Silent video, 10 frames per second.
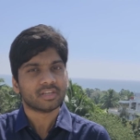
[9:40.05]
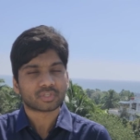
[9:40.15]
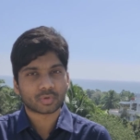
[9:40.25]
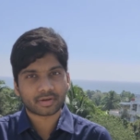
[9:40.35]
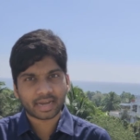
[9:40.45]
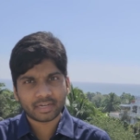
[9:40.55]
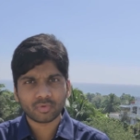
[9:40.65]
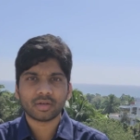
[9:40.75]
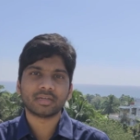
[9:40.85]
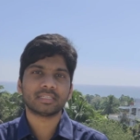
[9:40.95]
So try
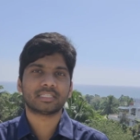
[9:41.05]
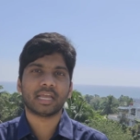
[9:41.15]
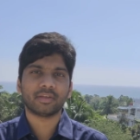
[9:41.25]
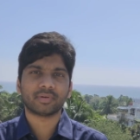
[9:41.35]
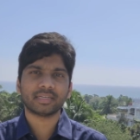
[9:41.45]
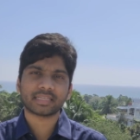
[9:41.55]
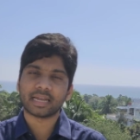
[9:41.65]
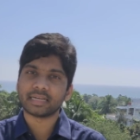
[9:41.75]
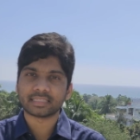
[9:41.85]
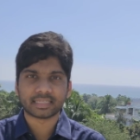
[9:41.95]
to learn JUnits
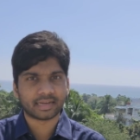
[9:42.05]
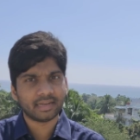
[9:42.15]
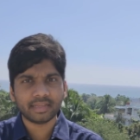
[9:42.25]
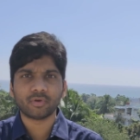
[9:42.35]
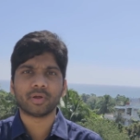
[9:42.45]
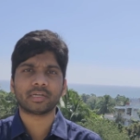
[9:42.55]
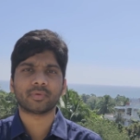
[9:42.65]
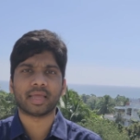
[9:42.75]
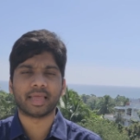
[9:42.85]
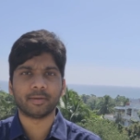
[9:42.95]
and it is really good going
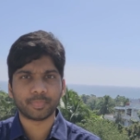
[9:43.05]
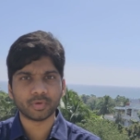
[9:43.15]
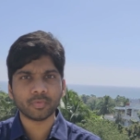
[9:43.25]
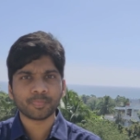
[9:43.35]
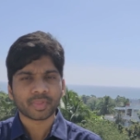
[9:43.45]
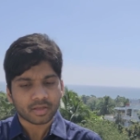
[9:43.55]
to help you.